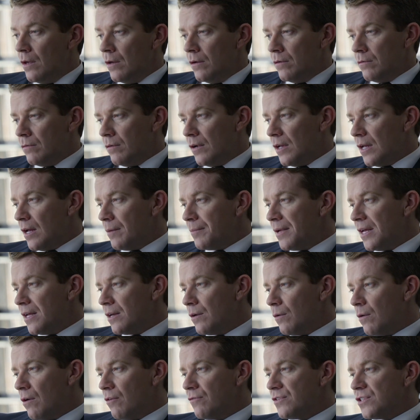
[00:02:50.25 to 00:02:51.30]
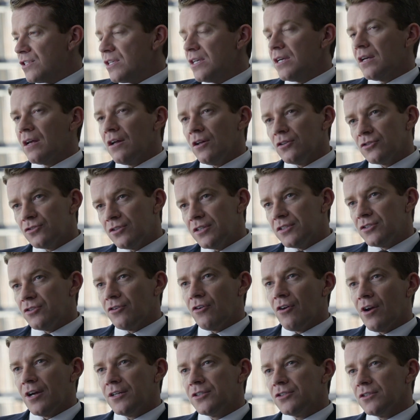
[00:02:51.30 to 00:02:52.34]
Well, I'm here to oversee cultural
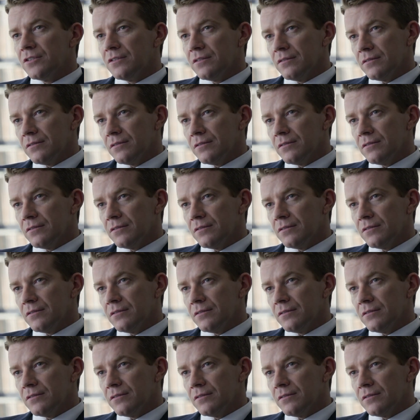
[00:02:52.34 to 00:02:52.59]
integration.